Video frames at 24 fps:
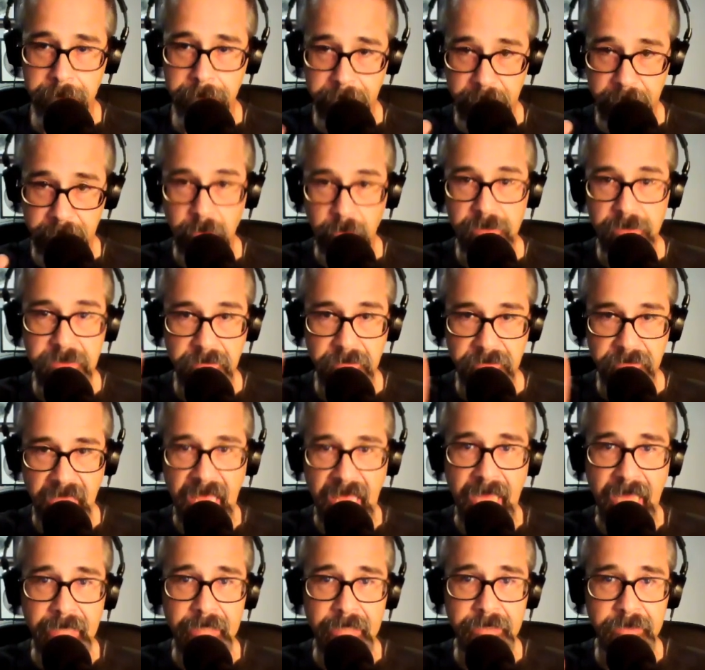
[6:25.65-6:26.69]
because
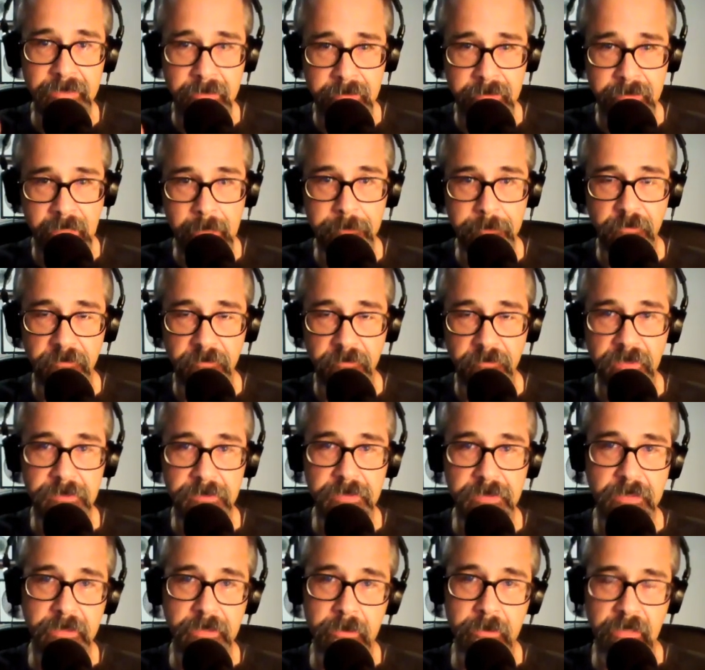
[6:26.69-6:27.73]
that is the type of
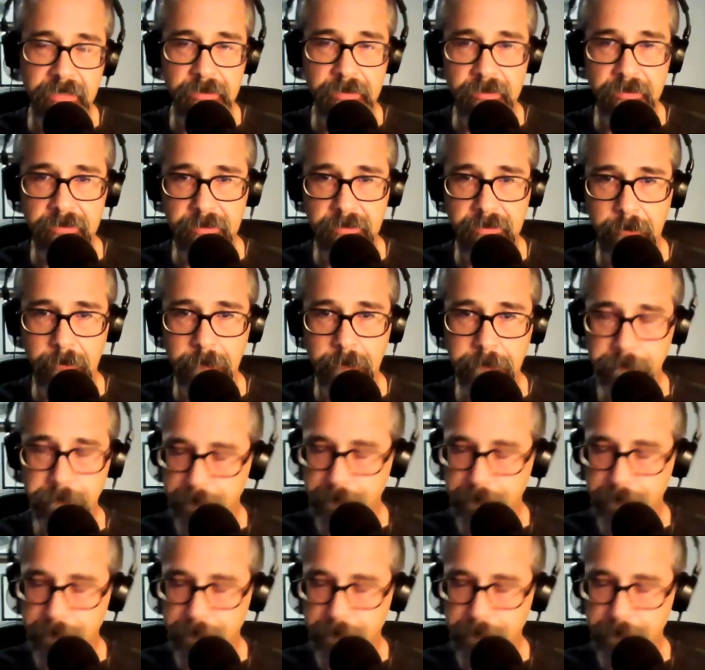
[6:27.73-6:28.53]
music you listen to.